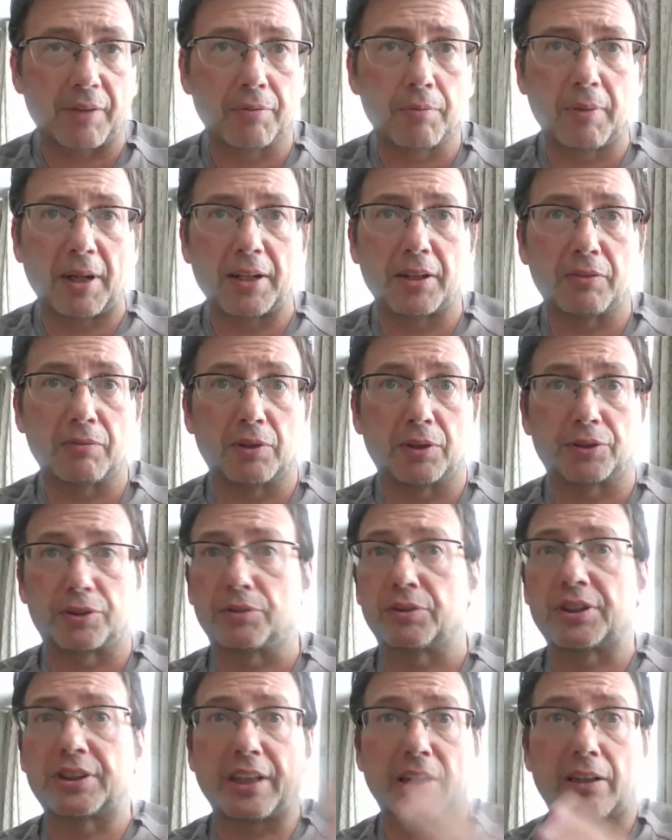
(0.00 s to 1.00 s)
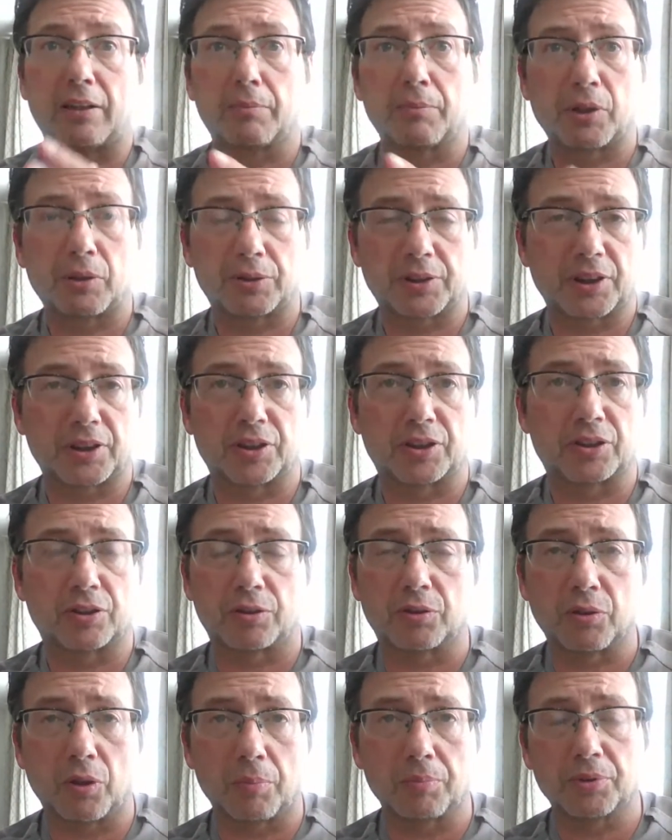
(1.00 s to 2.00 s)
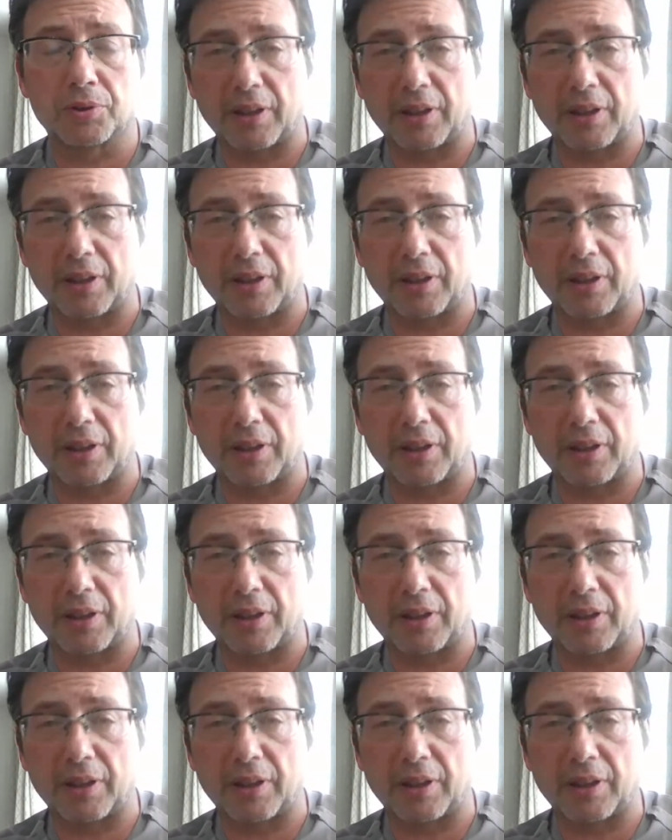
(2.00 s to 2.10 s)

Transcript: everybody wants to sell because this is top,